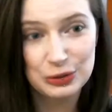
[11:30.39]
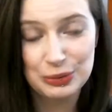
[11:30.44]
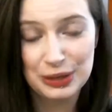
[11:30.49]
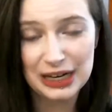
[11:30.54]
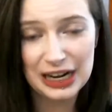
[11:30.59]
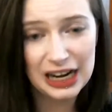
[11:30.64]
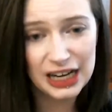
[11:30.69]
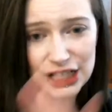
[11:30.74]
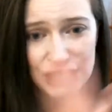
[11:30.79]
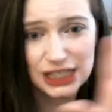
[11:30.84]
but
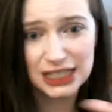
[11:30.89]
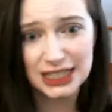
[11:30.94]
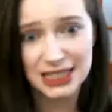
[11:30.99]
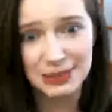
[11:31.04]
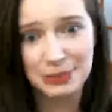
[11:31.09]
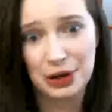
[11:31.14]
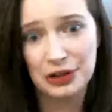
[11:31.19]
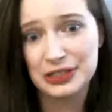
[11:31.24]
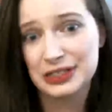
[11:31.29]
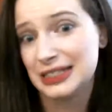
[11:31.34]
Nanyi does
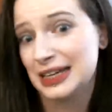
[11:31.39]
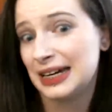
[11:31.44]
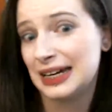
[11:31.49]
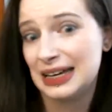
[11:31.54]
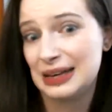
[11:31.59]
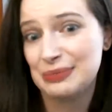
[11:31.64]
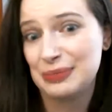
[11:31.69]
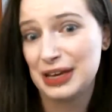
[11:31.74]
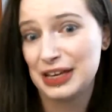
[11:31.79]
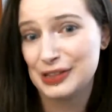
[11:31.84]
them all the
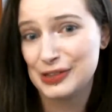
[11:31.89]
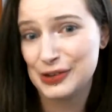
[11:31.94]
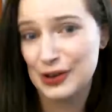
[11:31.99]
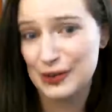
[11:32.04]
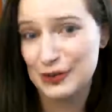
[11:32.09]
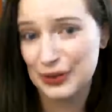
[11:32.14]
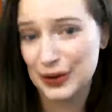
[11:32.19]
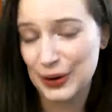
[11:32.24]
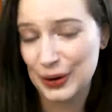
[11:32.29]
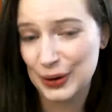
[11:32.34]
time. And so I
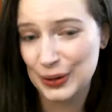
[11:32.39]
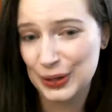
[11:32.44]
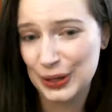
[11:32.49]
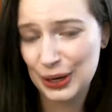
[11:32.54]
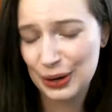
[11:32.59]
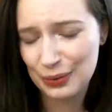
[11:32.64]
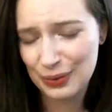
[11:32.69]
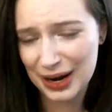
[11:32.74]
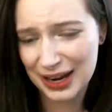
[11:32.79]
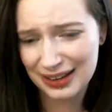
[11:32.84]
figured, you
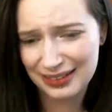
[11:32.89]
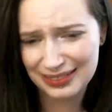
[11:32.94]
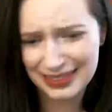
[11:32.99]
know what?